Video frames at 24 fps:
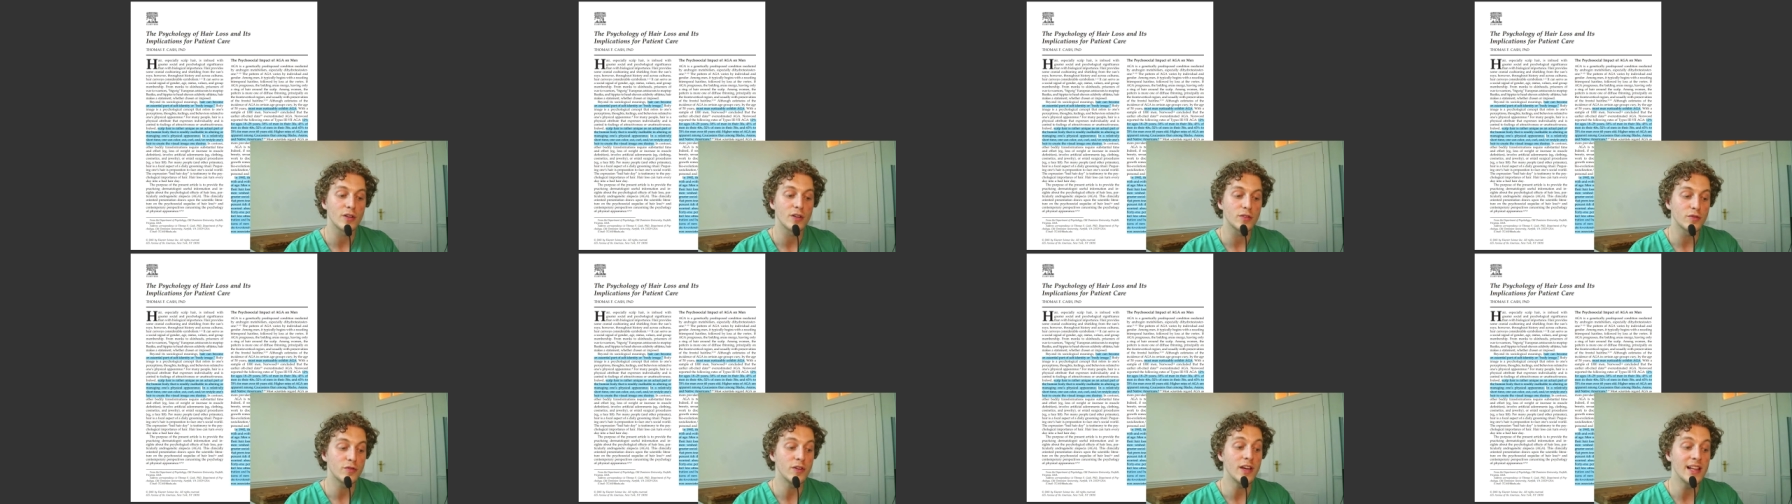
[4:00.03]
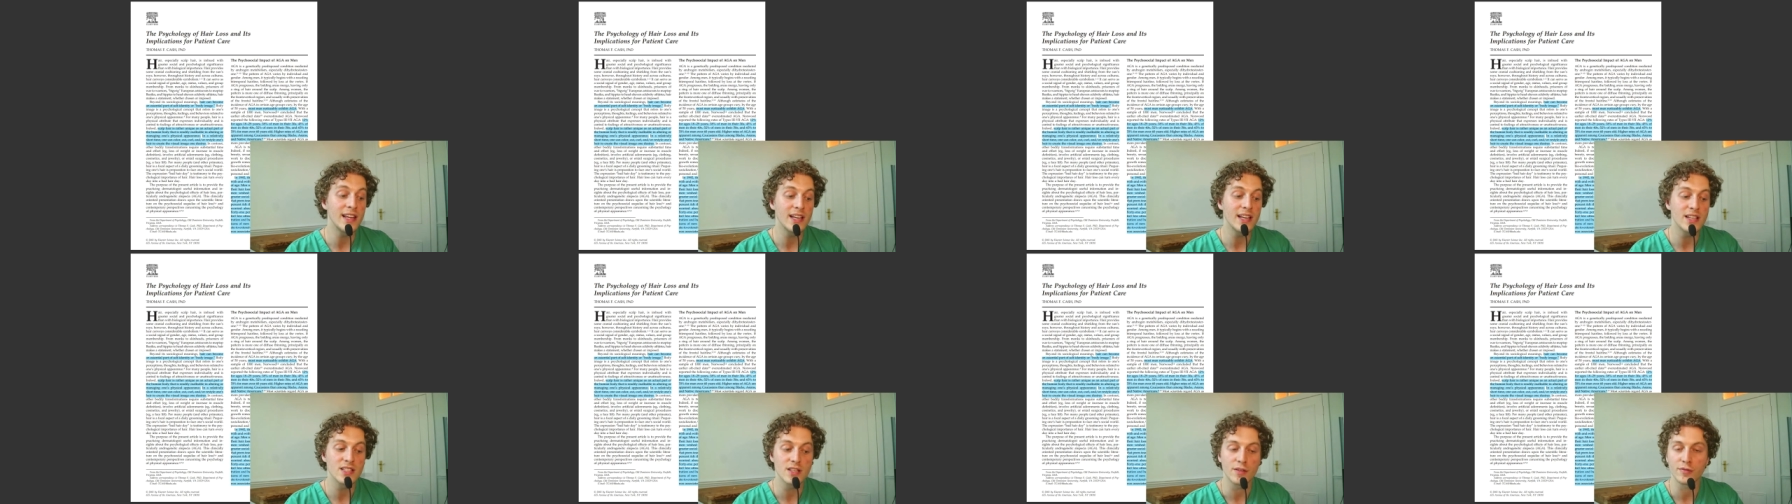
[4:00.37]

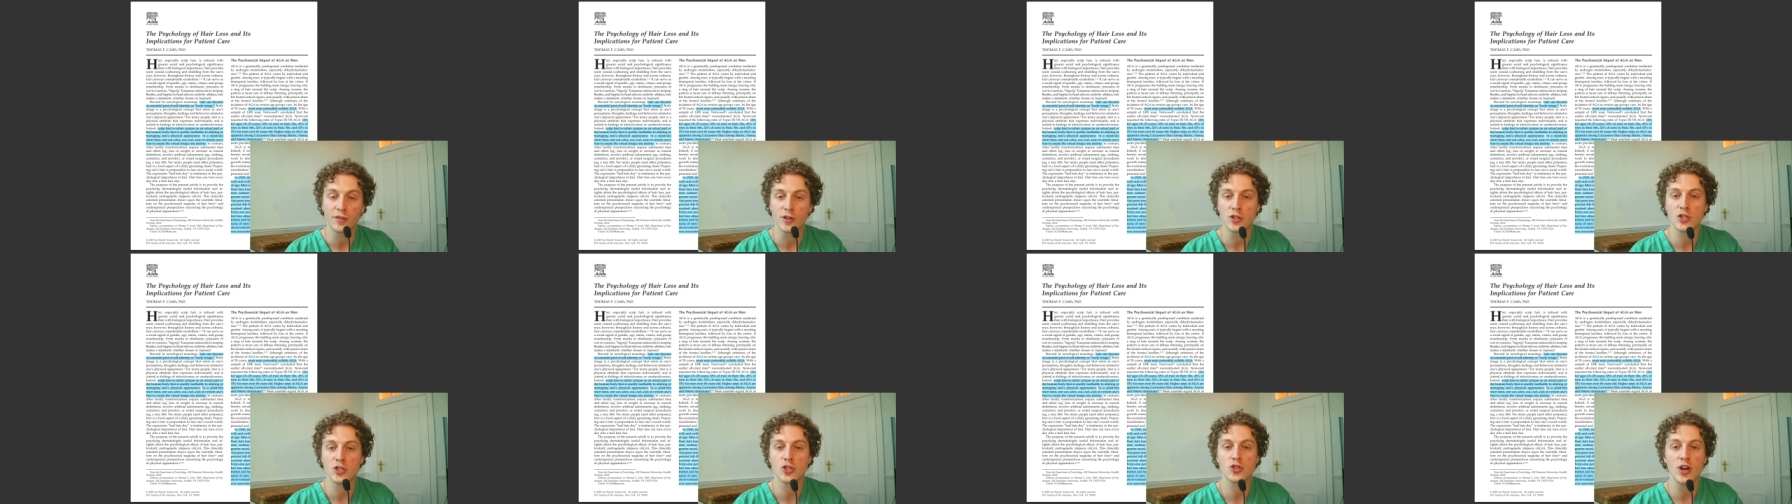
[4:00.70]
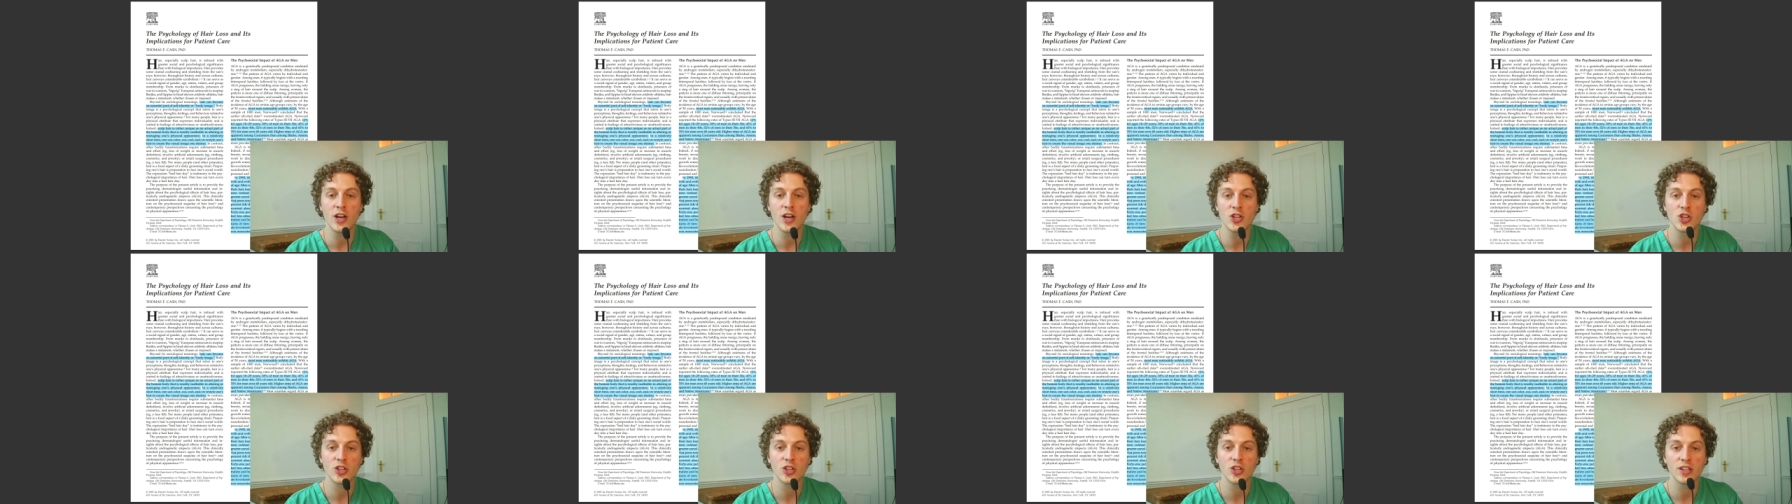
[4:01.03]
feelings of
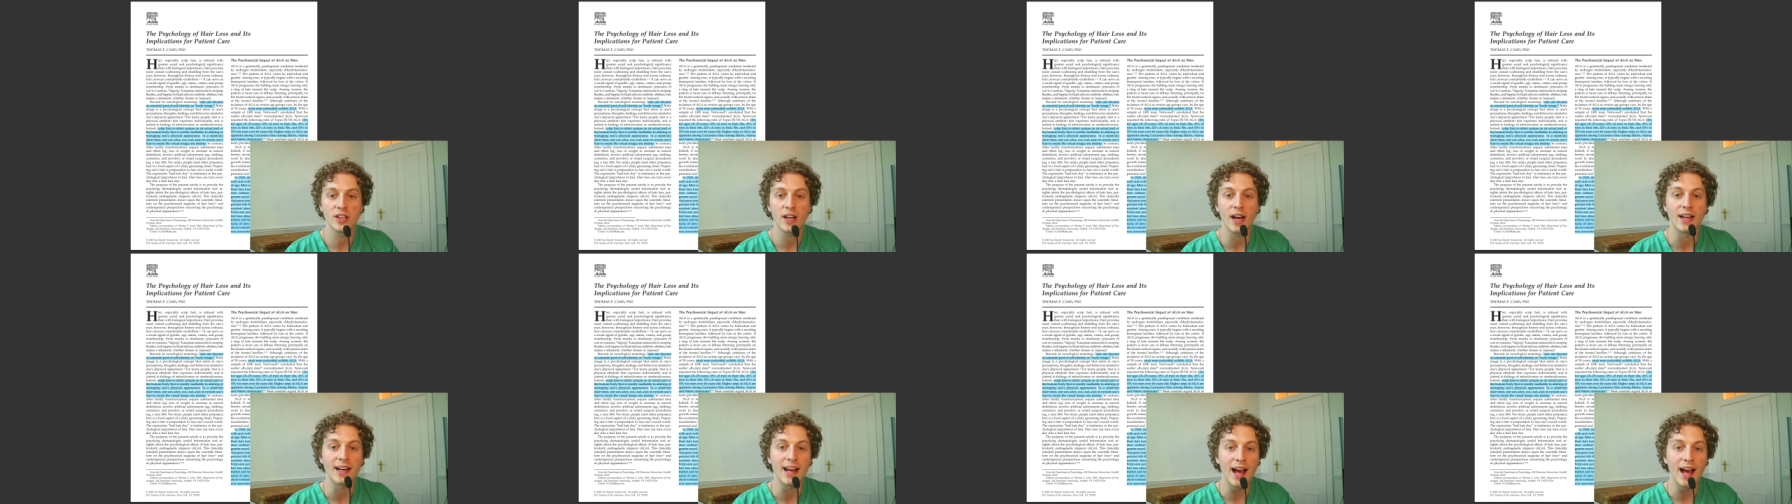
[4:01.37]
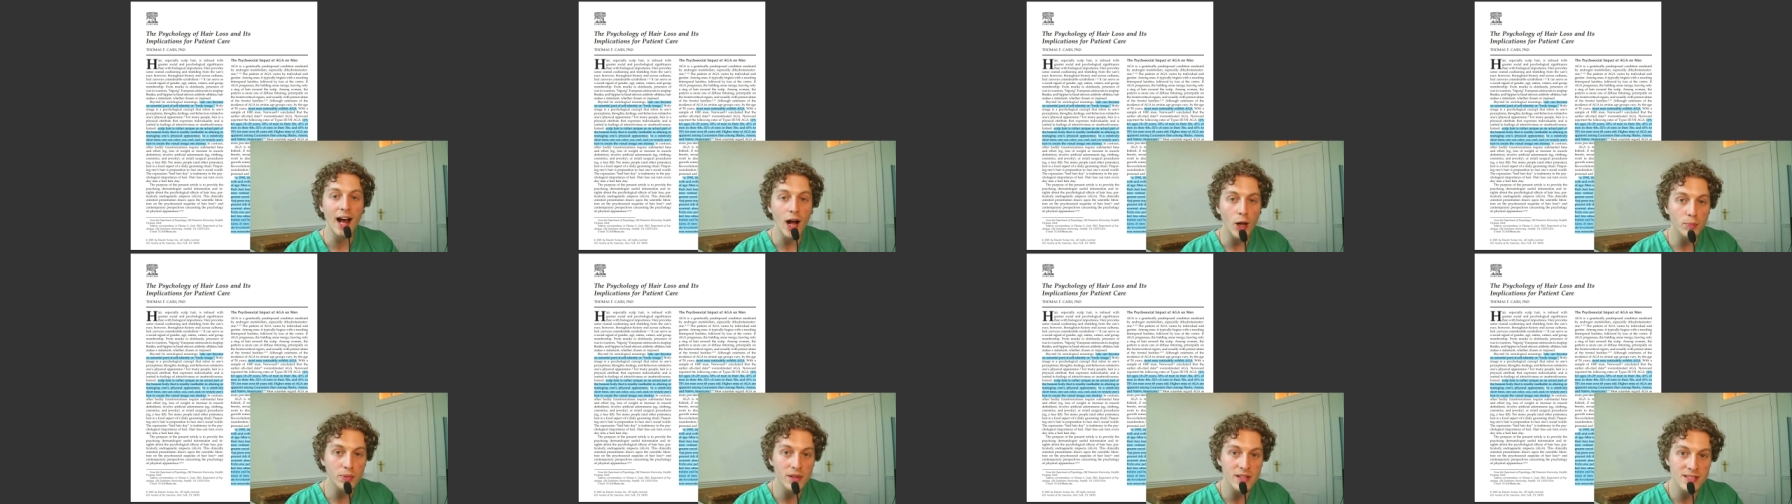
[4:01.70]
frustration and
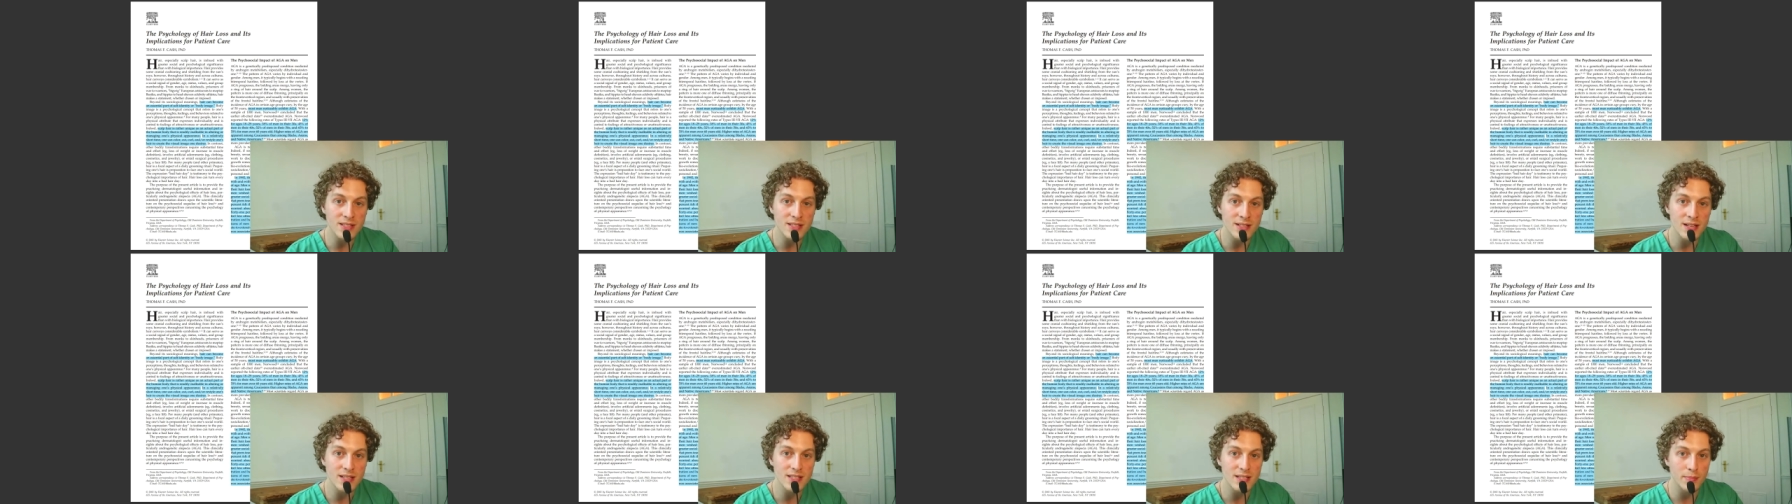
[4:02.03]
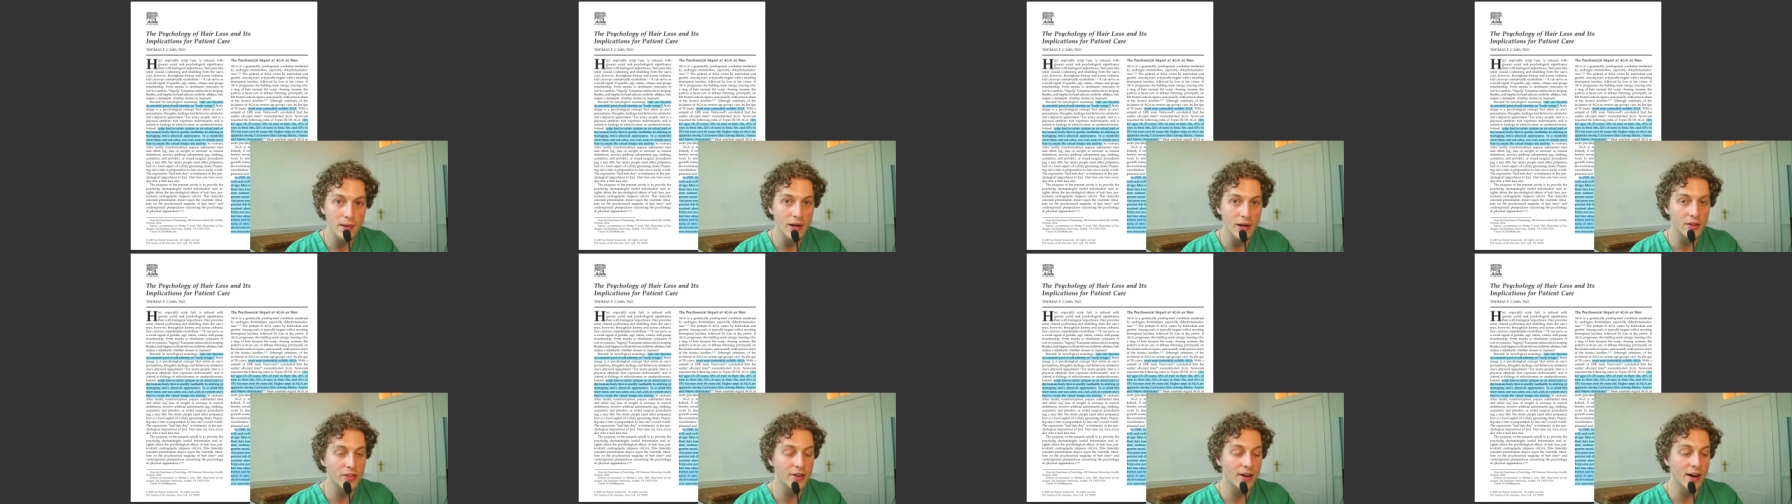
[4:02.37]
helplessness
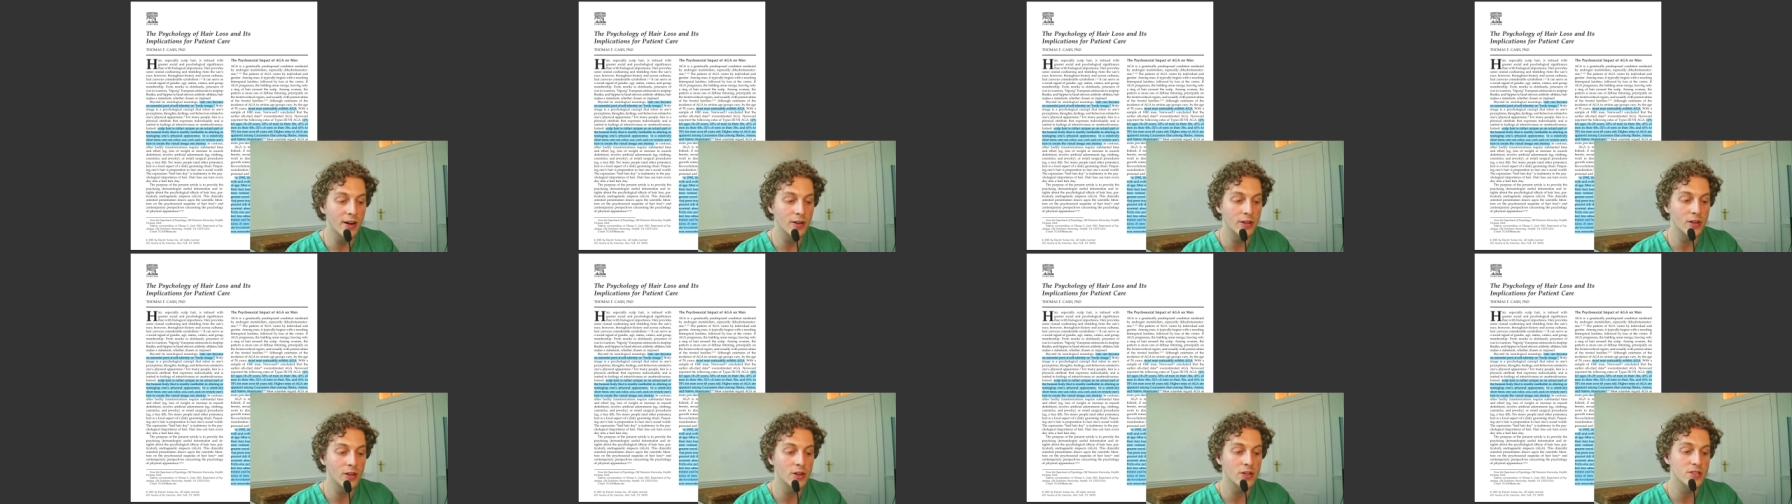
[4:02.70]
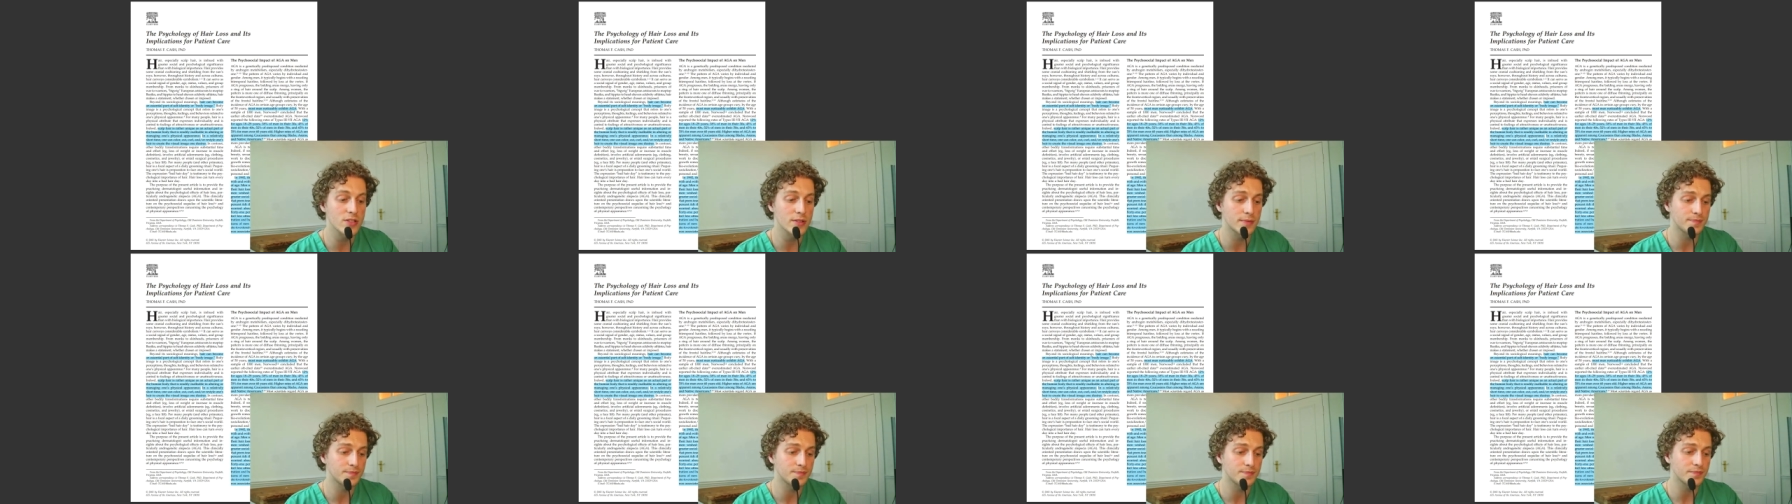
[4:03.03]
about their hair loss.